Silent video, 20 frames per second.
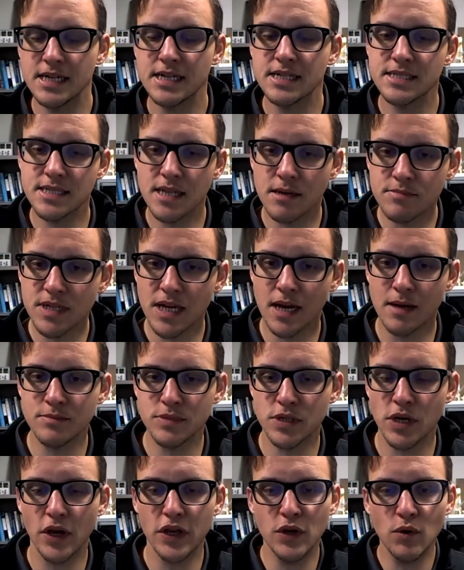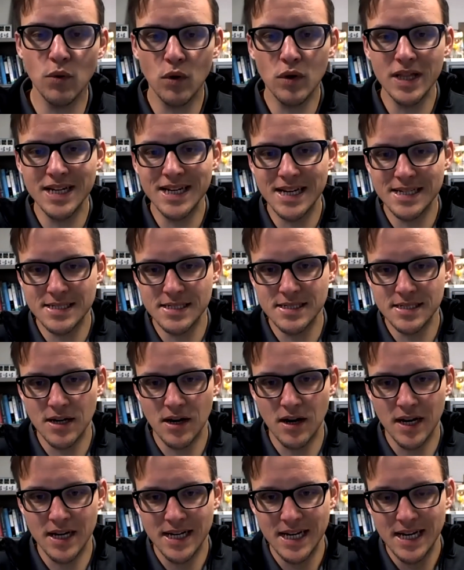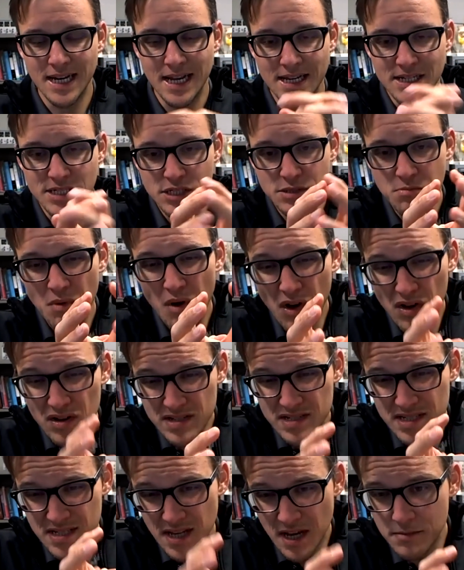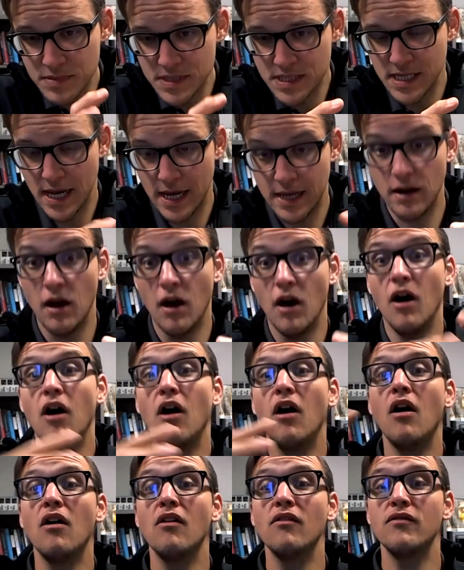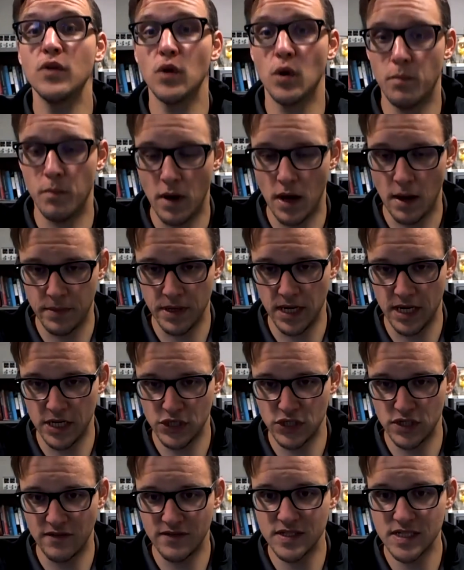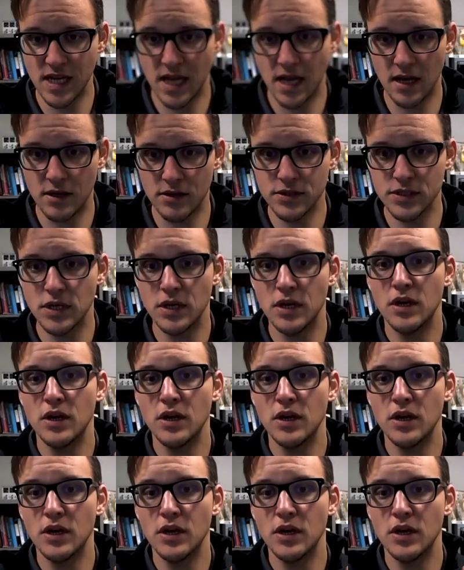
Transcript: sometimes you only necessarily need a small subset of your population of cells